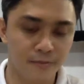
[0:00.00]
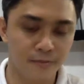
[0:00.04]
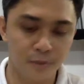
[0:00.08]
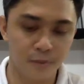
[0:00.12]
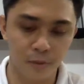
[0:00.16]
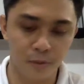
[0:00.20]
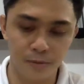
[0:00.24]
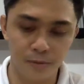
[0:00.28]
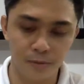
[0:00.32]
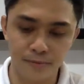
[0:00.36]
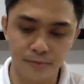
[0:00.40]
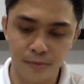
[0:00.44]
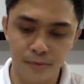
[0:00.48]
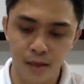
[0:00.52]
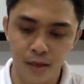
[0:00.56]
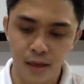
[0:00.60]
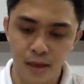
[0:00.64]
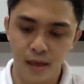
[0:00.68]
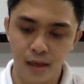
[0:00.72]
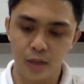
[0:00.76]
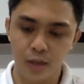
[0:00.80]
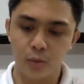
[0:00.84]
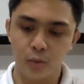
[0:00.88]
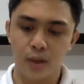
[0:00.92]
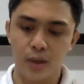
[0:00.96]
So
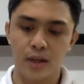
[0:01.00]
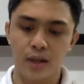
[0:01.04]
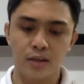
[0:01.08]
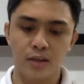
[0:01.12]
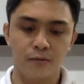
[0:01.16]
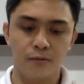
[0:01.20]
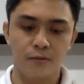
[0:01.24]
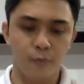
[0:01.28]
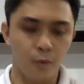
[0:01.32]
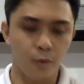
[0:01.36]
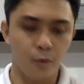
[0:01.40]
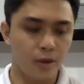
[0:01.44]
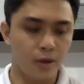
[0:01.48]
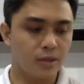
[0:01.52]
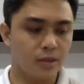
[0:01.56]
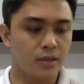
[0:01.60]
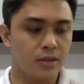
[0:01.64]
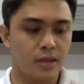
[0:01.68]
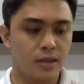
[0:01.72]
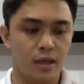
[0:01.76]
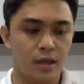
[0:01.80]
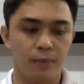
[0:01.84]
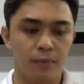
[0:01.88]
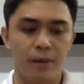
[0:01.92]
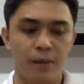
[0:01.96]
as well as, of course,
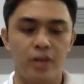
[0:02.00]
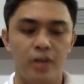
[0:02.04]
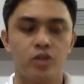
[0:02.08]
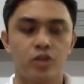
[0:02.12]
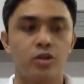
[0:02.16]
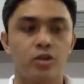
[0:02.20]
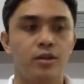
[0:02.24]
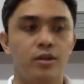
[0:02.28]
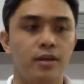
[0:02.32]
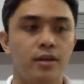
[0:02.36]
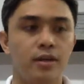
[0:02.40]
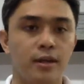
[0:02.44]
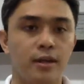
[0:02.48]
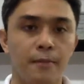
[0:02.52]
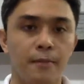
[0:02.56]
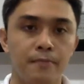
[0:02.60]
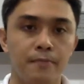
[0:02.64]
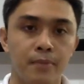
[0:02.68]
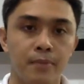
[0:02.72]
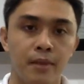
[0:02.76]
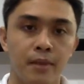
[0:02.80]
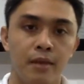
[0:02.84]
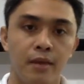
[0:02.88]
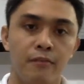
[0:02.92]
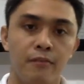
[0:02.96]
he mentioned that
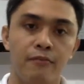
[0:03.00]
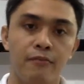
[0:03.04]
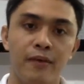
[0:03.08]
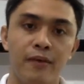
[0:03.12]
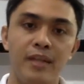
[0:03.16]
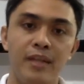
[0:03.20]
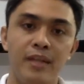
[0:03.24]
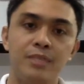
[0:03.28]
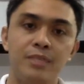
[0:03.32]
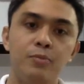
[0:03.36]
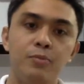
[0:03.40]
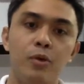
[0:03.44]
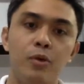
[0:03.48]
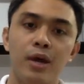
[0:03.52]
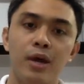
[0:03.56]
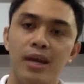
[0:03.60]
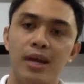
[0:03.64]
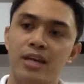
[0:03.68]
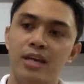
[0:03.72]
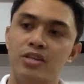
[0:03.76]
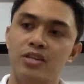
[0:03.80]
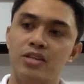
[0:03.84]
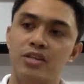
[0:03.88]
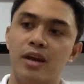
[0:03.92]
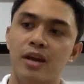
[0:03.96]
Facebook and
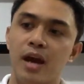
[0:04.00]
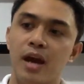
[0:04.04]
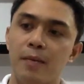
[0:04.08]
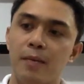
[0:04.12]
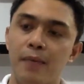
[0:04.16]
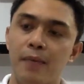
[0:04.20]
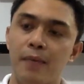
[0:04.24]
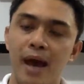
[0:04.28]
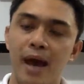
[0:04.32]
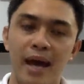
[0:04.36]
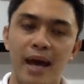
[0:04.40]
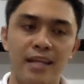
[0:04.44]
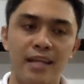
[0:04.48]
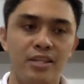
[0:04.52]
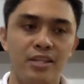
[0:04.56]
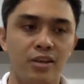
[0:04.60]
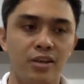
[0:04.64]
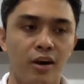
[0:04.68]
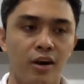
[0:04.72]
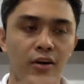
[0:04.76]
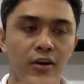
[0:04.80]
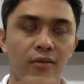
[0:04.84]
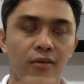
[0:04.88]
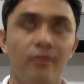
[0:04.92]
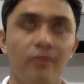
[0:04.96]
Instagram ads
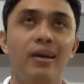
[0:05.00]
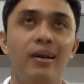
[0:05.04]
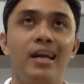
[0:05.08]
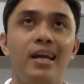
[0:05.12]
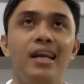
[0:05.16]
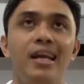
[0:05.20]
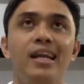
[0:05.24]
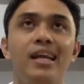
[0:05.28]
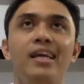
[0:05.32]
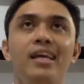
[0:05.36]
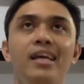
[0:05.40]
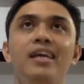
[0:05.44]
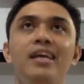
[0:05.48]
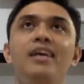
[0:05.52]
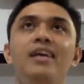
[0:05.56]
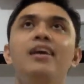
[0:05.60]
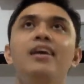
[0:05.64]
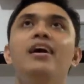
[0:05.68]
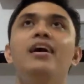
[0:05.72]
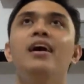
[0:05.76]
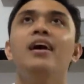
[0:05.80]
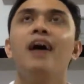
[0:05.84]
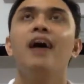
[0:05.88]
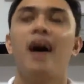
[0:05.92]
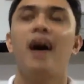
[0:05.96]
are
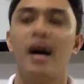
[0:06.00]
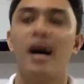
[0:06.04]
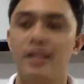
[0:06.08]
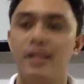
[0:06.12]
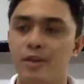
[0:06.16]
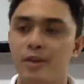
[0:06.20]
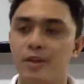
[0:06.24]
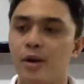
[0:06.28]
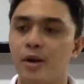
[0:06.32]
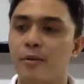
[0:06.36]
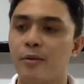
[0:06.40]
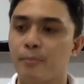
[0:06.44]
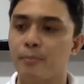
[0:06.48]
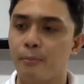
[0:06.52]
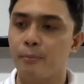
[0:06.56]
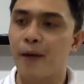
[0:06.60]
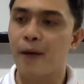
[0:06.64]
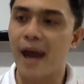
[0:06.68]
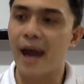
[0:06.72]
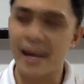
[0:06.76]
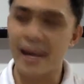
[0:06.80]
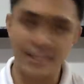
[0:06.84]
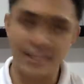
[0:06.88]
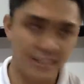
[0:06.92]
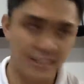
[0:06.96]
really
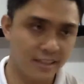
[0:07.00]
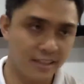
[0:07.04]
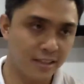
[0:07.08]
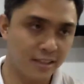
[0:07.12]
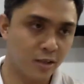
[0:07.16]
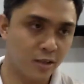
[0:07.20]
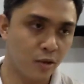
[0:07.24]
underpriced.